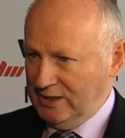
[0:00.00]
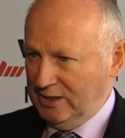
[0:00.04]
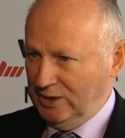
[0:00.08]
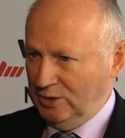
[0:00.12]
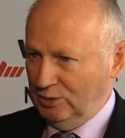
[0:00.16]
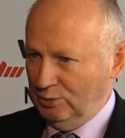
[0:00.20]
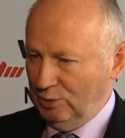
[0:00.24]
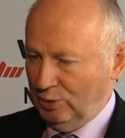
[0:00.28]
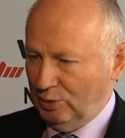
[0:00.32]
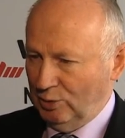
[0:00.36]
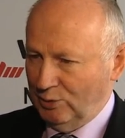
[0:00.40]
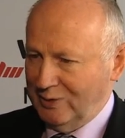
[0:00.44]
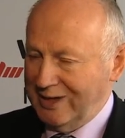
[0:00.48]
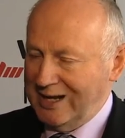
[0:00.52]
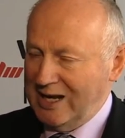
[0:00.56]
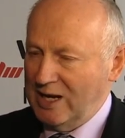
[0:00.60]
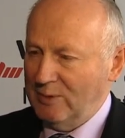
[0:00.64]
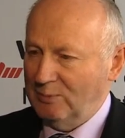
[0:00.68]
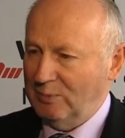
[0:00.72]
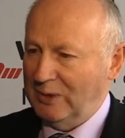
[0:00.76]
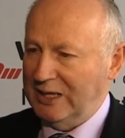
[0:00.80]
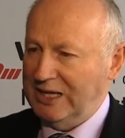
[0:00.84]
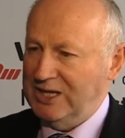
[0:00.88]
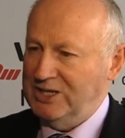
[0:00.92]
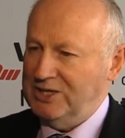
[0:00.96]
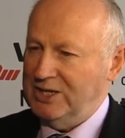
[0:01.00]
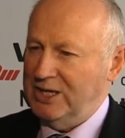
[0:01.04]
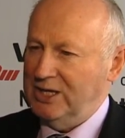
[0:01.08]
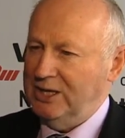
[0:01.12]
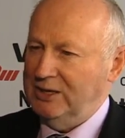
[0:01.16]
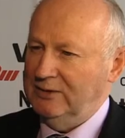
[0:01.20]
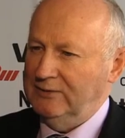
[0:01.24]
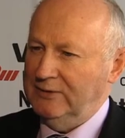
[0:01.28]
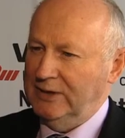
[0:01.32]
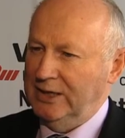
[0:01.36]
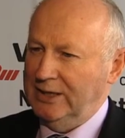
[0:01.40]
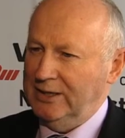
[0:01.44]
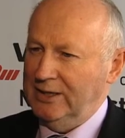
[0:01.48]
you know, and we're really pleased to
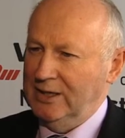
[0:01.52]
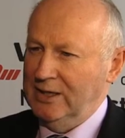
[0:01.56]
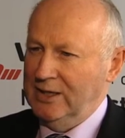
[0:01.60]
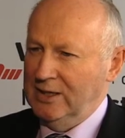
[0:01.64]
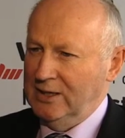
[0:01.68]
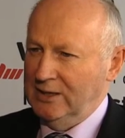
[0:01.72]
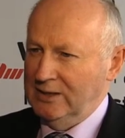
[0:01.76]
have that.